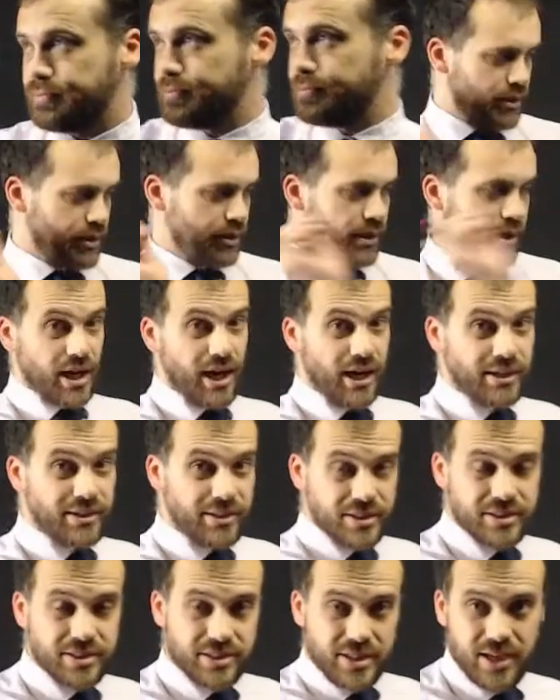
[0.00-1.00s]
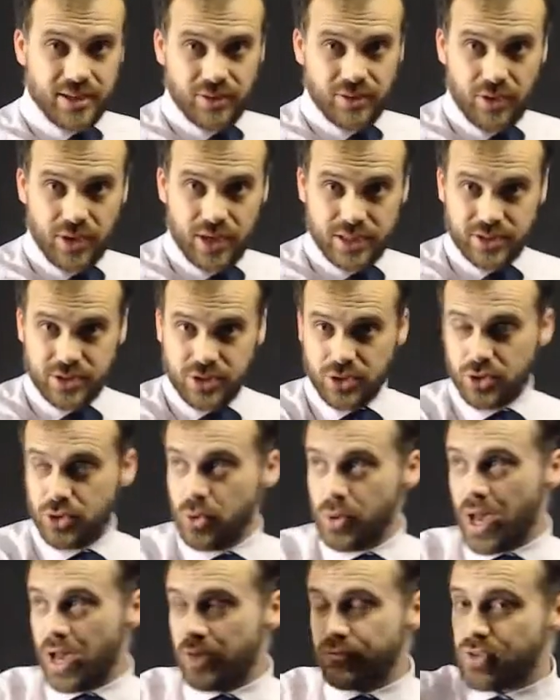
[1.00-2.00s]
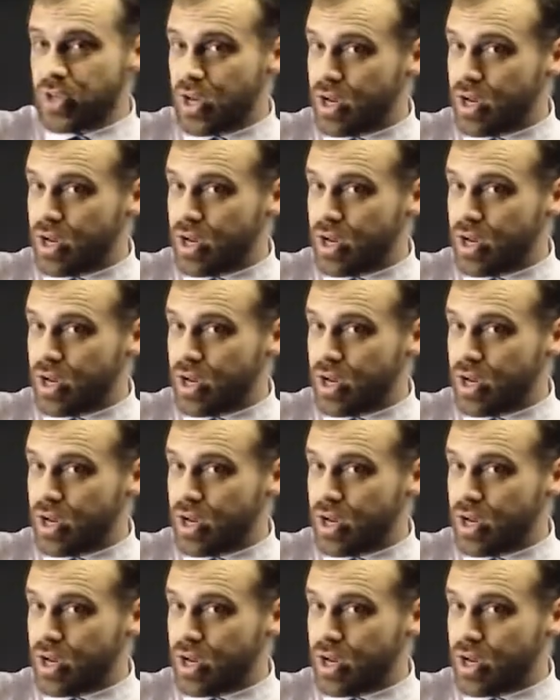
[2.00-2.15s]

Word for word: Now, to understand this, you have to